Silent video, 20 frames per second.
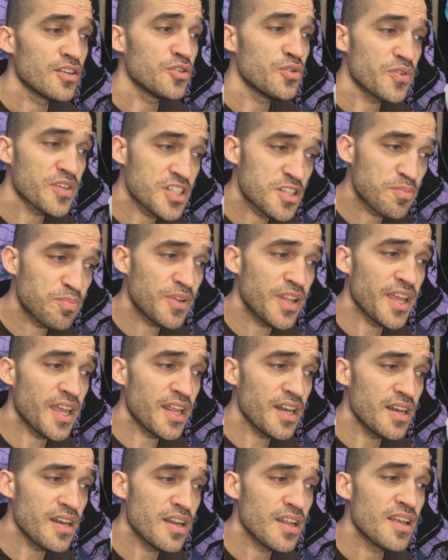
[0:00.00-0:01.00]
to
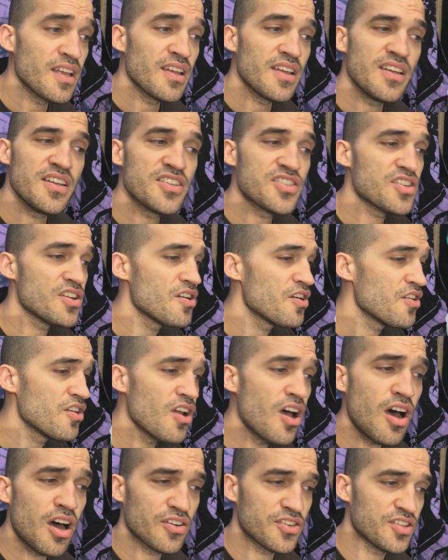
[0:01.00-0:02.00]
explain is
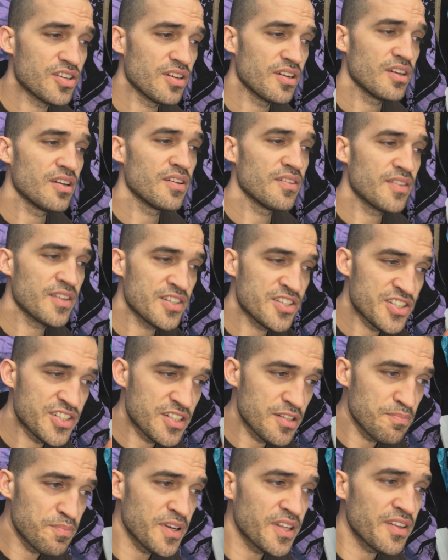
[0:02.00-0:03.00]
not the
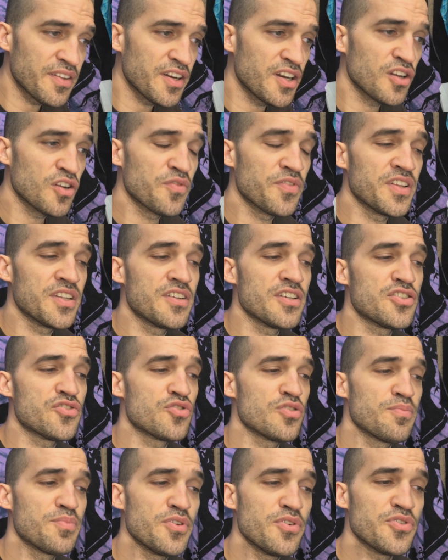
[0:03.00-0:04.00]
stability of the
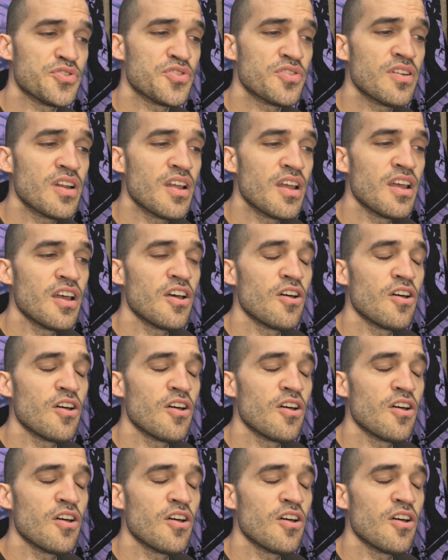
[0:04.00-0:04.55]
distribution,